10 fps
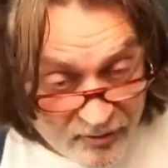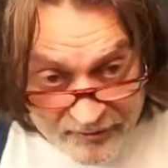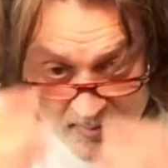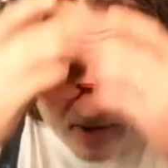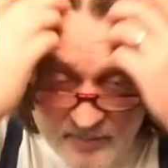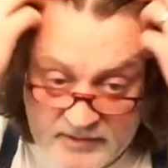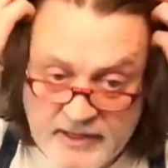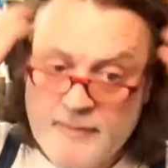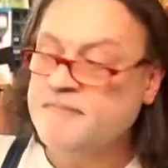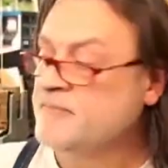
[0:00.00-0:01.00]
for model building.
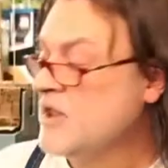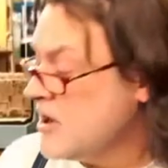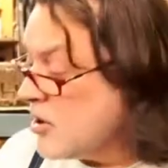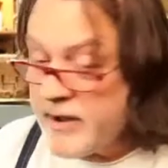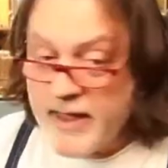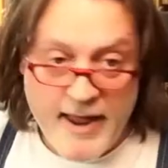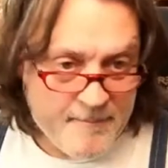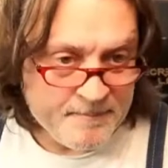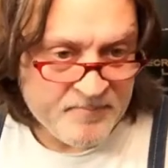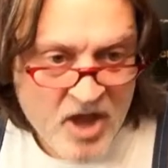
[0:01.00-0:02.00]
Okay,
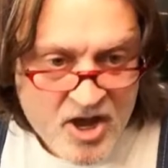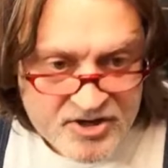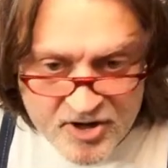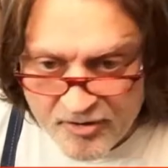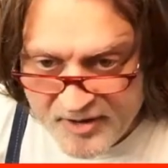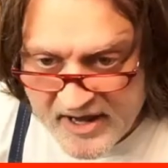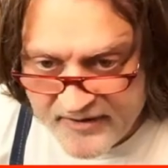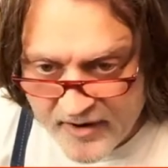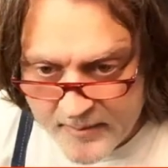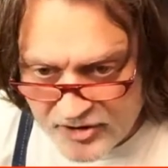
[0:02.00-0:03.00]
so thank you
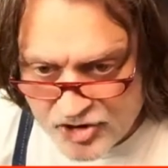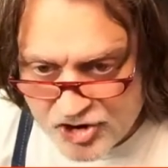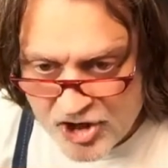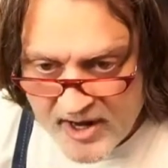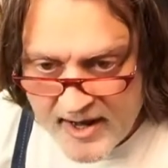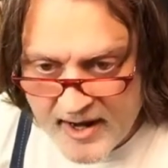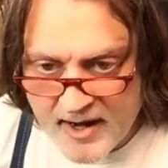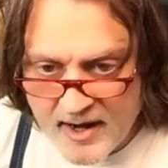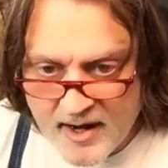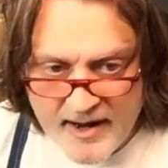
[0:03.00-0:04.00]
very much.
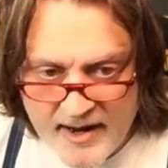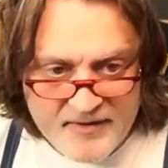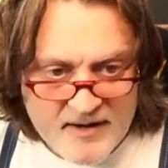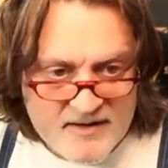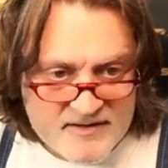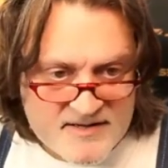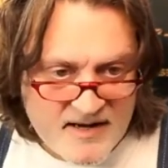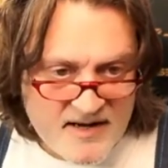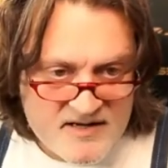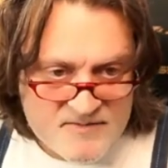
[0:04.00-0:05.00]
Uh, and then Neil
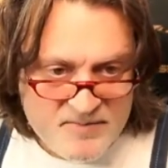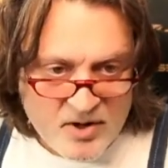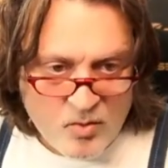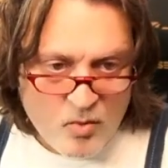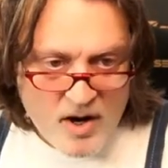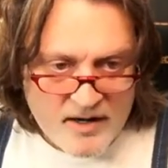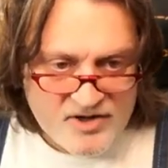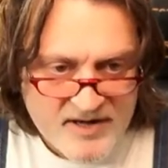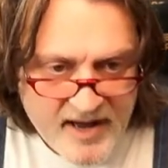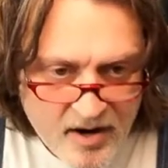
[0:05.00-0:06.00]
says, Bill,
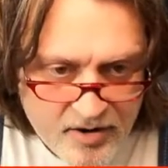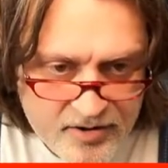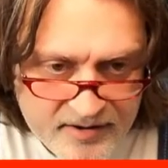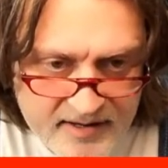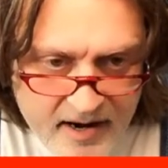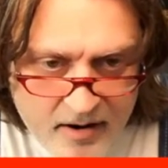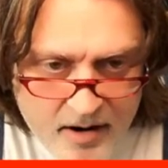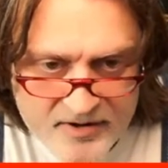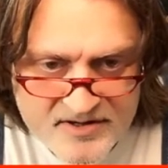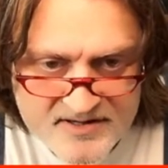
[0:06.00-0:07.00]
watch out. Your
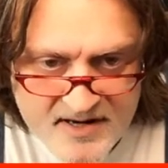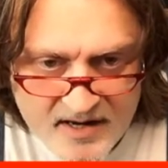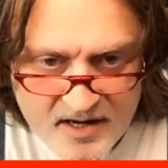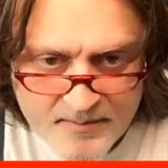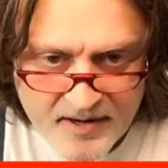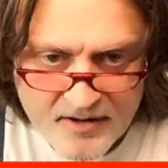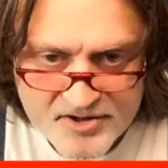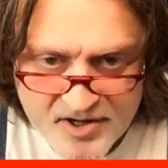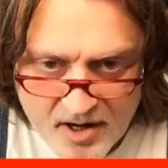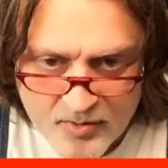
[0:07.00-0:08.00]
diorama just got hit by a
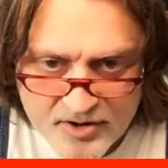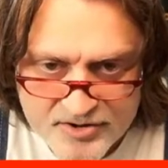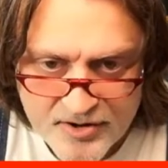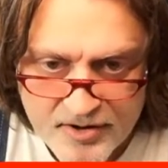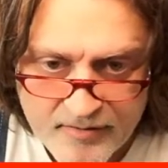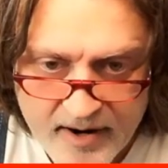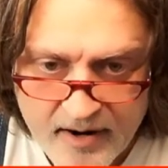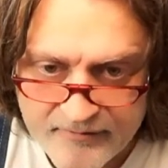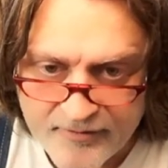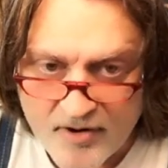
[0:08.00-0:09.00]
chair when you turned
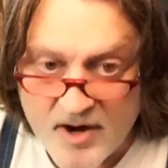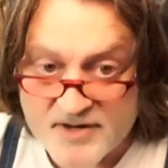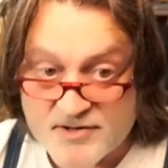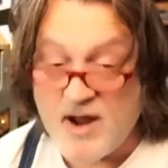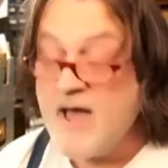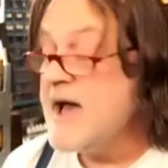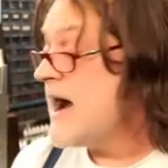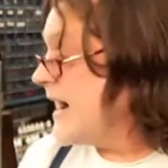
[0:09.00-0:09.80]
around for Oscar. I